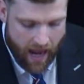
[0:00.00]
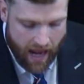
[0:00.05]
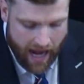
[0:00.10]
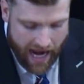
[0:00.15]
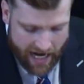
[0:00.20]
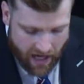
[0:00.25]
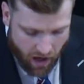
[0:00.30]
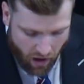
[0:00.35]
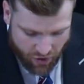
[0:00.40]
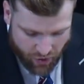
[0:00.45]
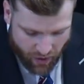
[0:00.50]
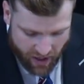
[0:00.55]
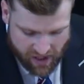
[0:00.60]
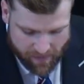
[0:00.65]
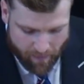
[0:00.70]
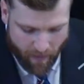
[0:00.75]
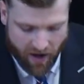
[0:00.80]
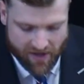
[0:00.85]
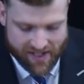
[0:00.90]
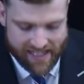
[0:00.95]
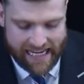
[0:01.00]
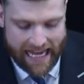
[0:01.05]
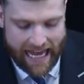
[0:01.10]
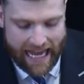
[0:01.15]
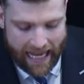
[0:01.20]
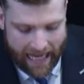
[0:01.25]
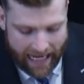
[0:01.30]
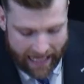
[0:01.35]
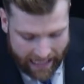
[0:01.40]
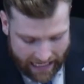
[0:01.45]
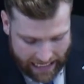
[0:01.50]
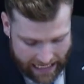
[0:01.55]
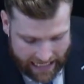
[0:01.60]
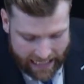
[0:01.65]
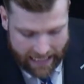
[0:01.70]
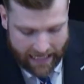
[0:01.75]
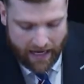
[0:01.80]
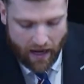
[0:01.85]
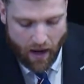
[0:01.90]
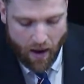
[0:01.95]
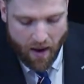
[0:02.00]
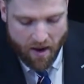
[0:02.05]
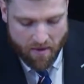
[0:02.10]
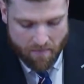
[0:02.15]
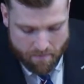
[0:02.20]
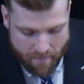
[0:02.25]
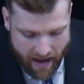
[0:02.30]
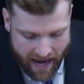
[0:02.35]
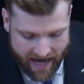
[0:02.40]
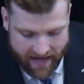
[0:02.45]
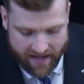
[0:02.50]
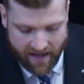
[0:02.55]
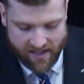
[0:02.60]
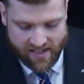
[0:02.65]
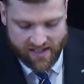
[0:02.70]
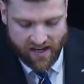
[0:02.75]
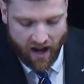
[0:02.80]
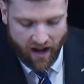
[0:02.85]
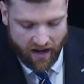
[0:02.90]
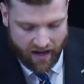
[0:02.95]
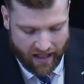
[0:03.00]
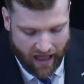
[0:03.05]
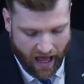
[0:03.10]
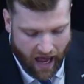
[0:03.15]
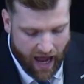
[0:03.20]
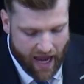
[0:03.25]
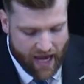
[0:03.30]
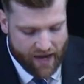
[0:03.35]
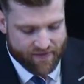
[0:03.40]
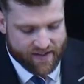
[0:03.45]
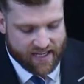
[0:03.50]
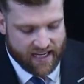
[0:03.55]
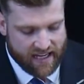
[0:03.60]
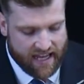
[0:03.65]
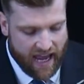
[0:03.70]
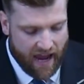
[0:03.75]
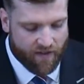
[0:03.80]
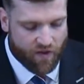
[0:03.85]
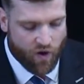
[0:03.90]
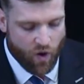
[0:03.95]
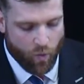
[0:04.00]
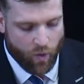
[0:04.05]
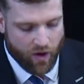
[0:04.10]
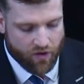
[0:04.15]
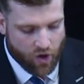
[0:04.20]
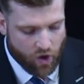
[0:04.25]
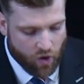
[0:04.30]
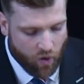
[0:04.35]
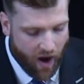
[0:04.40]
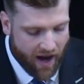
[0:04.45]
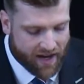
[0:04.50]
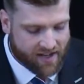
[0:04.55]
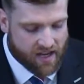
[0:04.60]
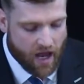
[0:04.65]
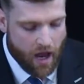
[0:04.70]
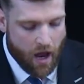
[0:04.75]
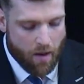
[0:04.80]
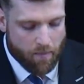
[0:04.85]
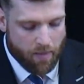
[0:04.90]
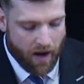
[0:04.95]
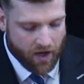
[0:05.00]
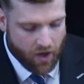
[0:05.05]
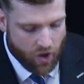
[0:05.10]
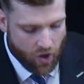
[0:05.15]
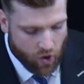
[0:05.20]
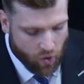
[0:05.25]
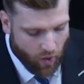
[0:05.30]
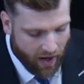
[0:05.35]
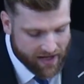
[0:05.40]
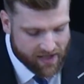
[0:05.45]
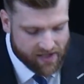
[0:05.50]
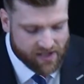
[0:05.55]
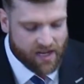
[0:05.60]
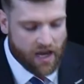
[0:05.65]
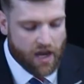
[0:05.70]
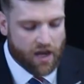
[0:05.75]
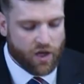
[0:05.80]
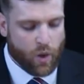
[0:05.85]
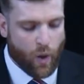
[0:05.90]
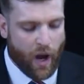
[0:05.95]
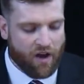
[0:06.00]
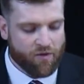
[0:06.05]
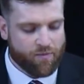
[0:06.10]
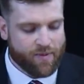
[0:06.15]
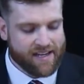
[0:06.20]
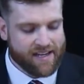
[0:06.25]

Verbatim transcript: in our trespasses, He made us alive together with Christ. By grace, you have